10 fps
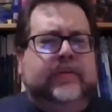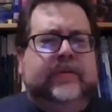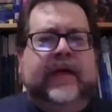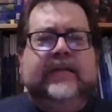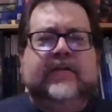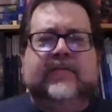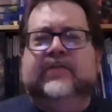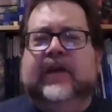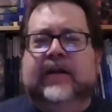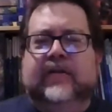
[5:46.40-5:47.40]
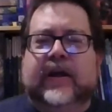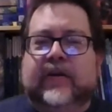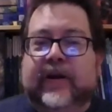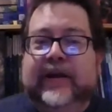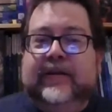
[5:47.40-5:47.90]
that doesn't sound that
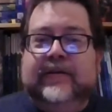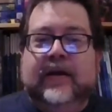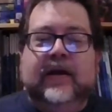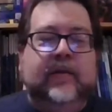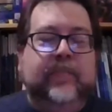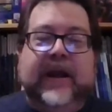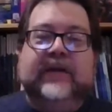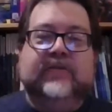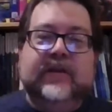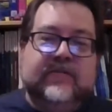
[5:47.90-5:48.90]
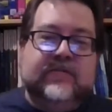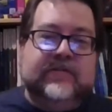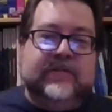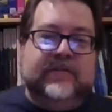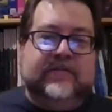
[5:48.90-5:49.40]
great. But actually,
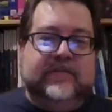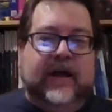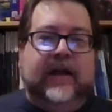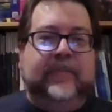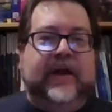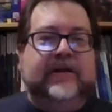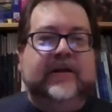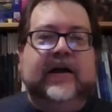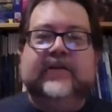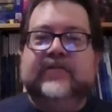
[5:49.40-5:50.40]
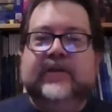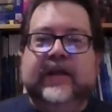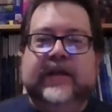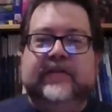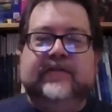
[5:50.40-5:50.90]
it's not a bad concoction.
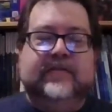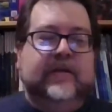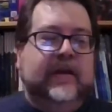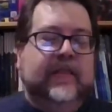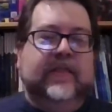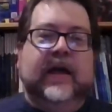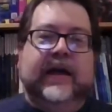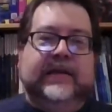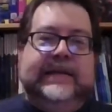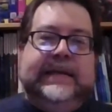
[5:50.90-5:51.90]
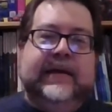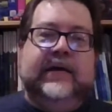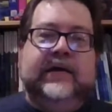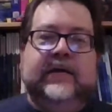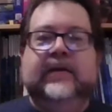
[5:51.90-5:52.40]
It's the
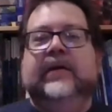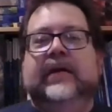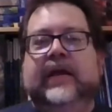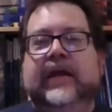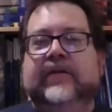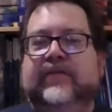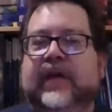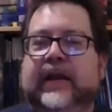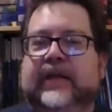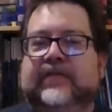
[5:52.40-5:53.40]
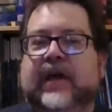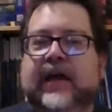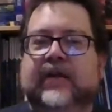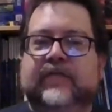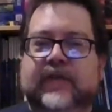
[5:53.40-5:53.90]
idea is that it's
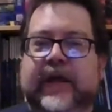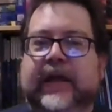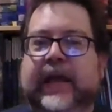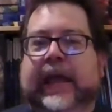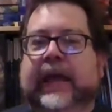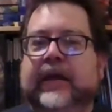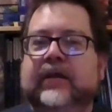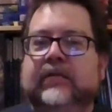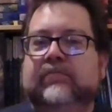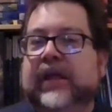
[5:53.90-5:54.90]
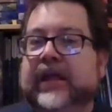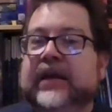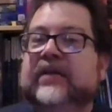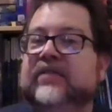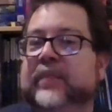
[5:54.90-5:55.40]
kind of like a
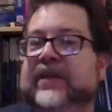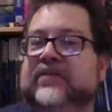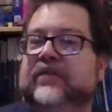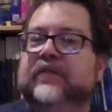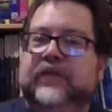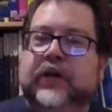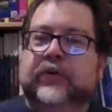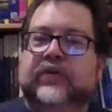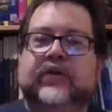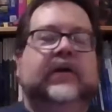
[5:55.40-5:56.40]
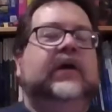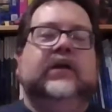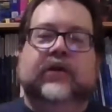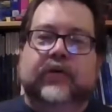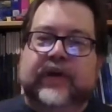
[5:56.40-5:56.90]
inexpensive float.
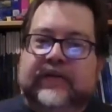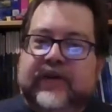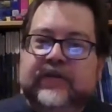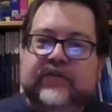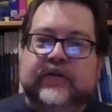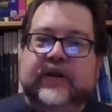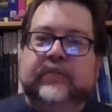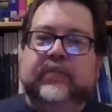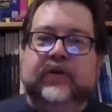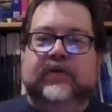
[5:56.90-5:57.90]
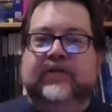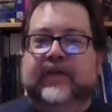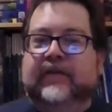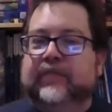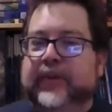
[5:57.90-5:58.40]
You don't have ice cream, you just
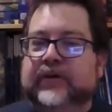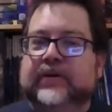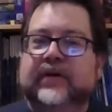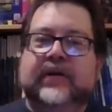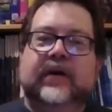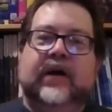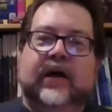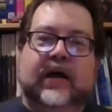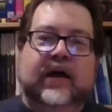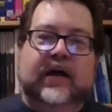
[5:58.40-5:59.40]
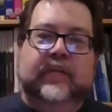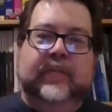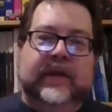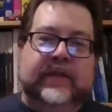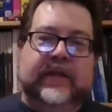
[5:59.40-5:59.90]
have milk,
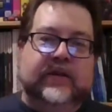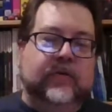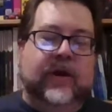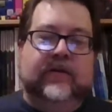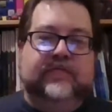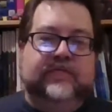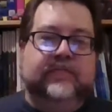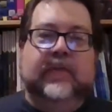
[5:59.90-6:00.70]
and then you have